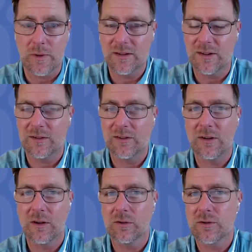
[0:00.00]
Is it
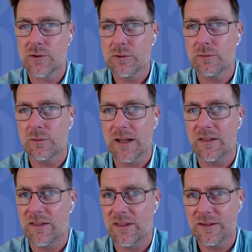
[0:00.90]
still true
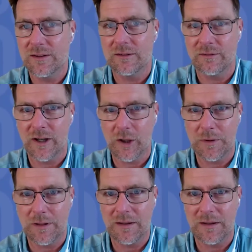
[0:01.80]
in this environment?